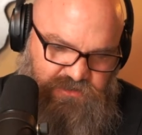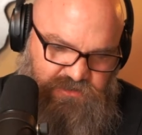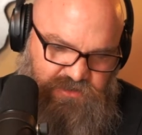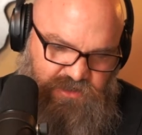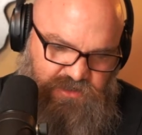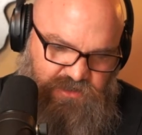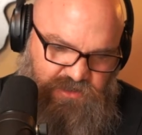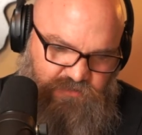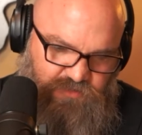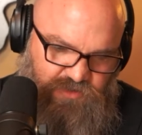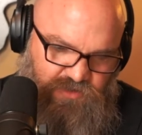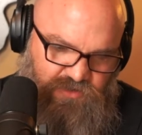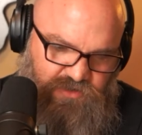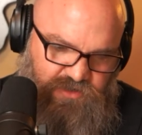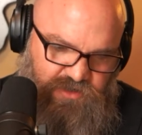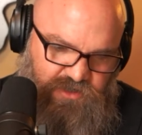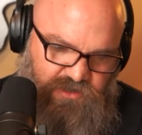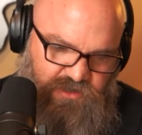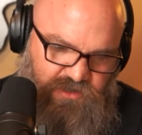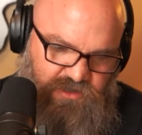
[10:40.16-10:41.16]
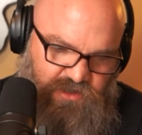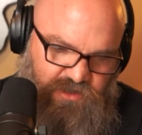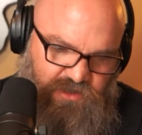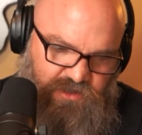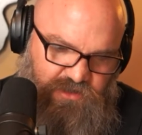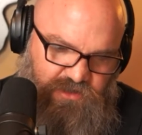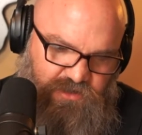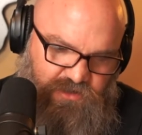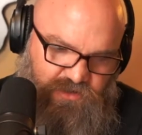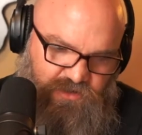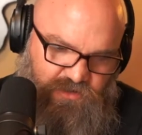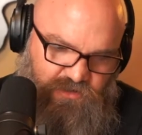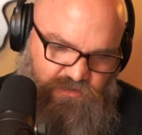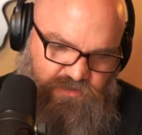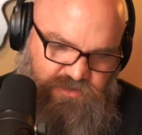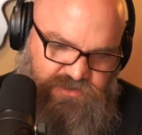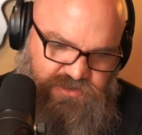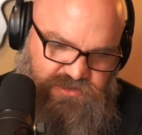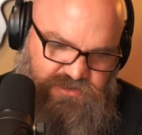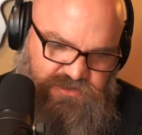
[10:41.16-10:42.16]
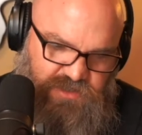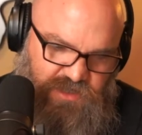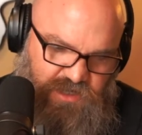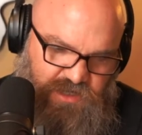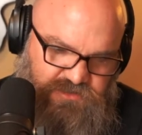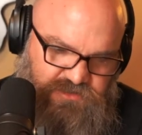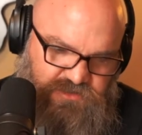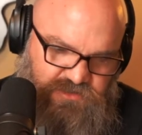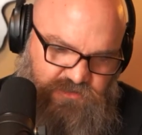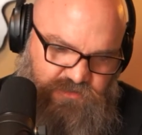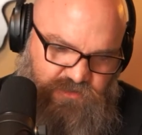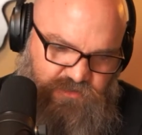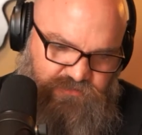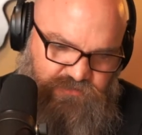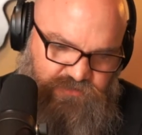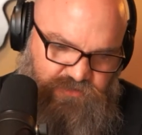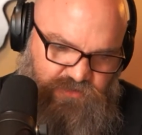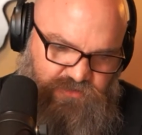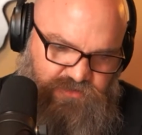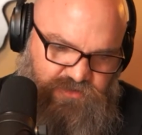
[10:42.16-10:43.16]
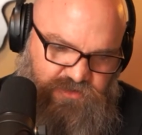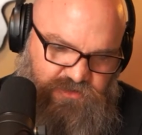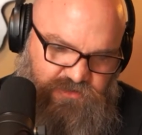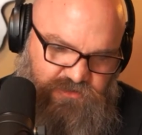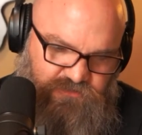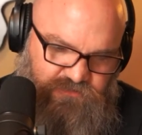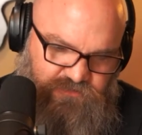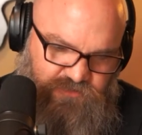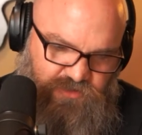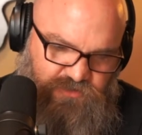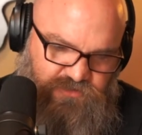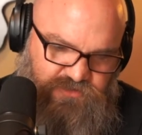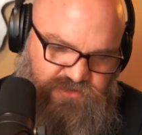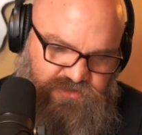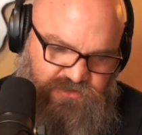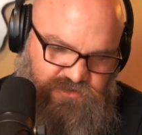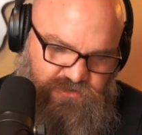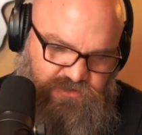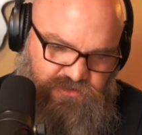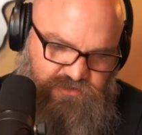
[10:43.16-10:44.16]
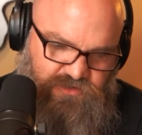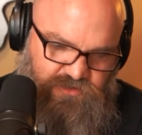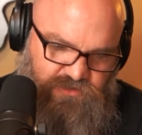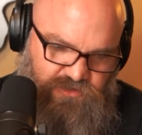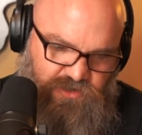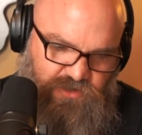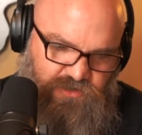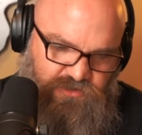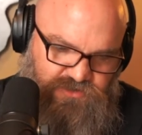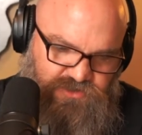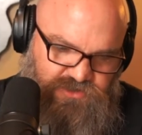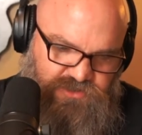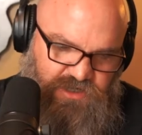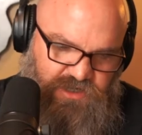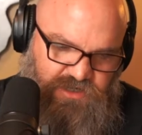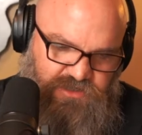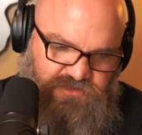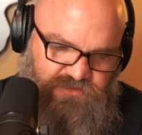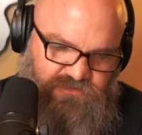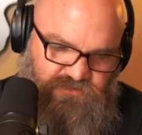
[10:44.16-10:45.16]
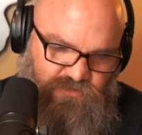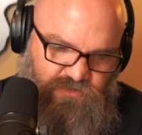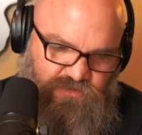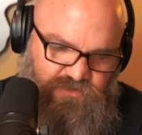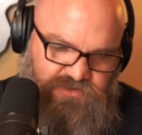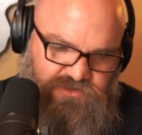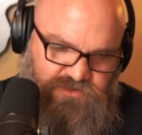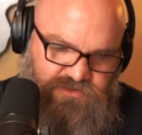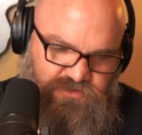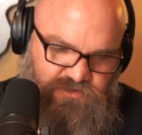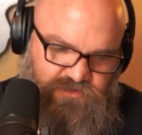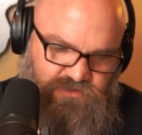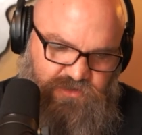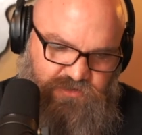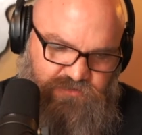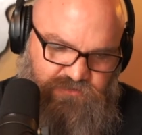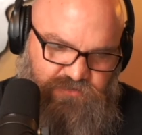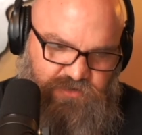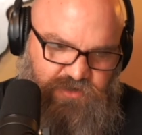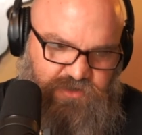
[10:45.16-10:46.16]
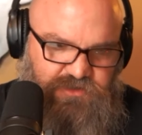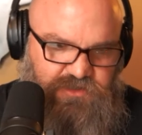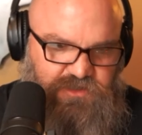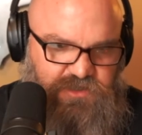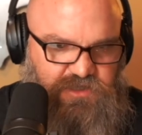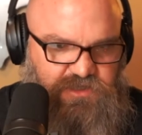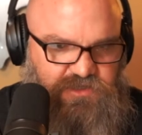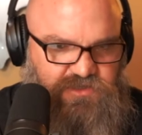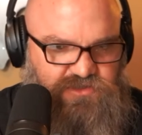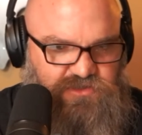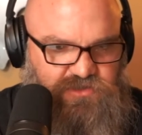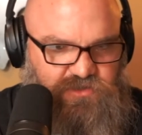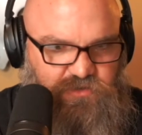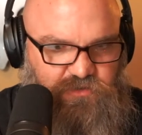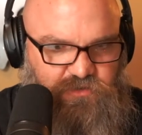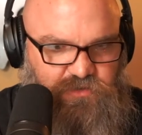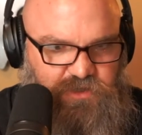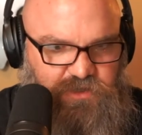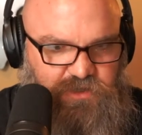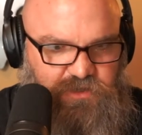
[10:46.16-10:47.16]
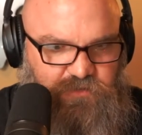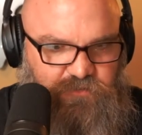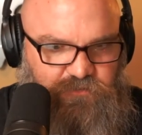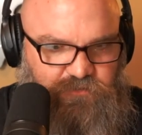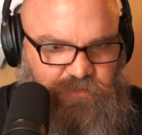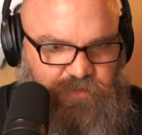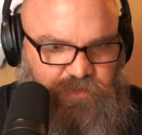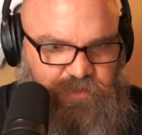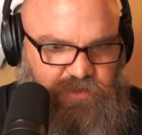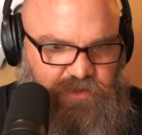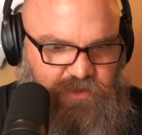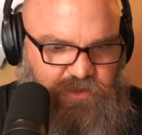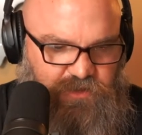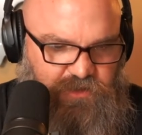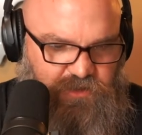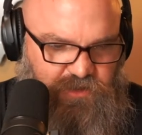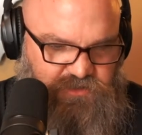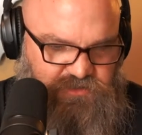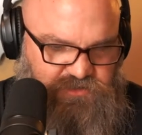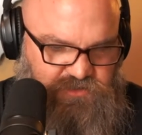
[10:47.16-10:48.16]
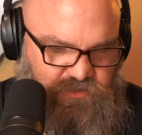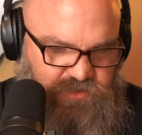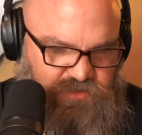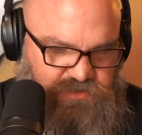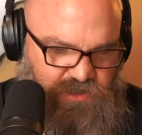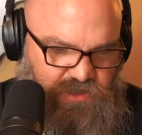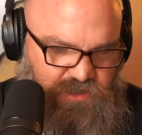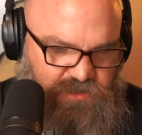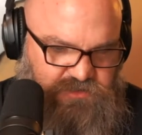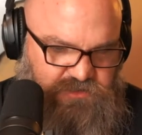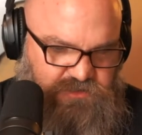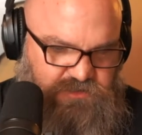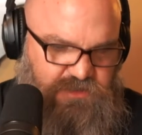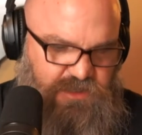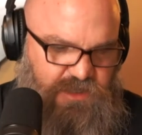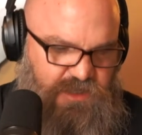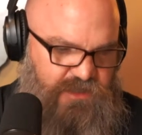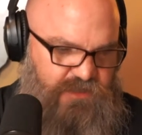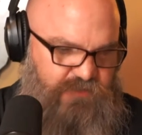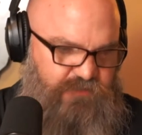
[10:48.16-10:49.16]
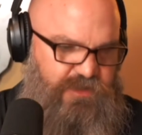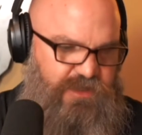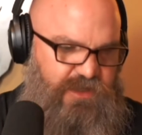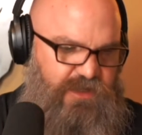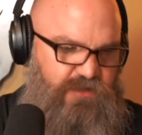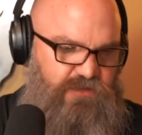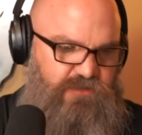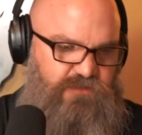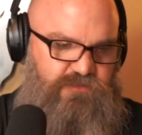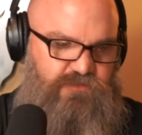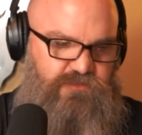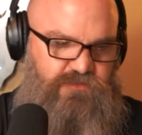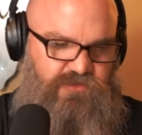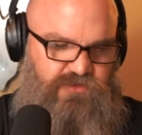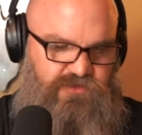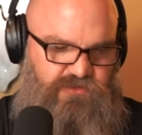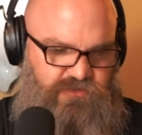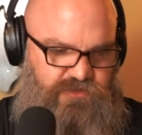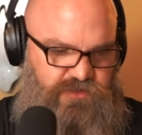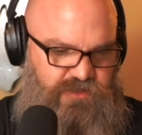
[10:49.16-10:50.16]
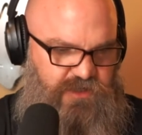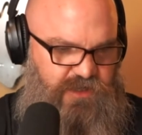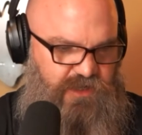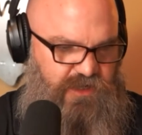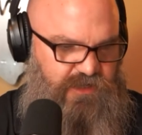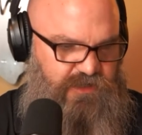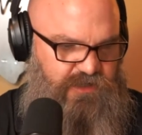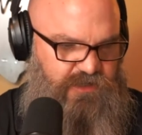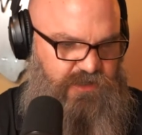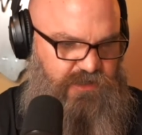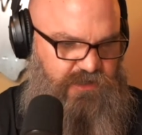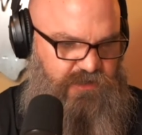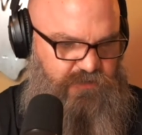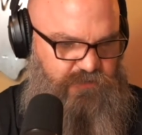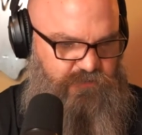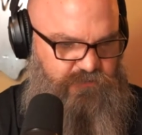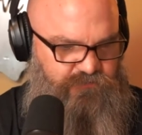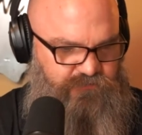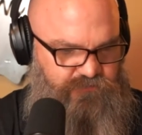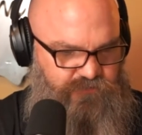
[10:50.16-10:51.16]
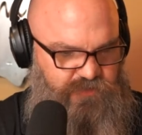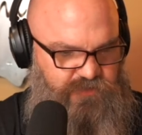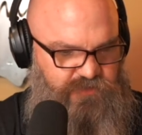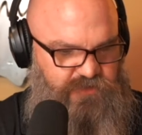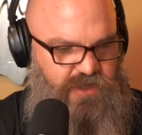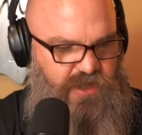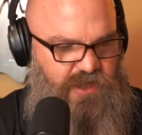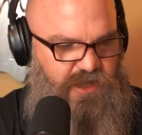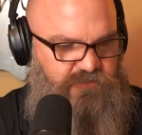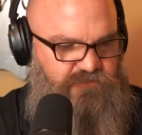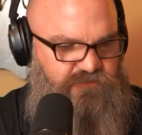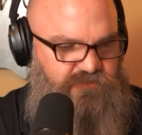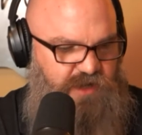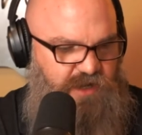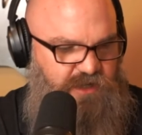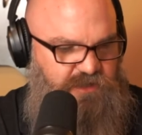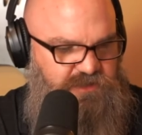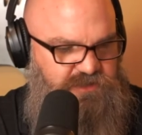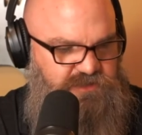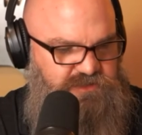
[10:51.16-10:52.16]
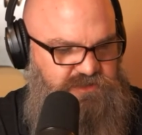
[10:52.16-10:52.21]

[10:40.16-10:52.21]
that a community which has constantly refused to negotiate is forced to confront the issue. And so he talks a lot about creating nonviolent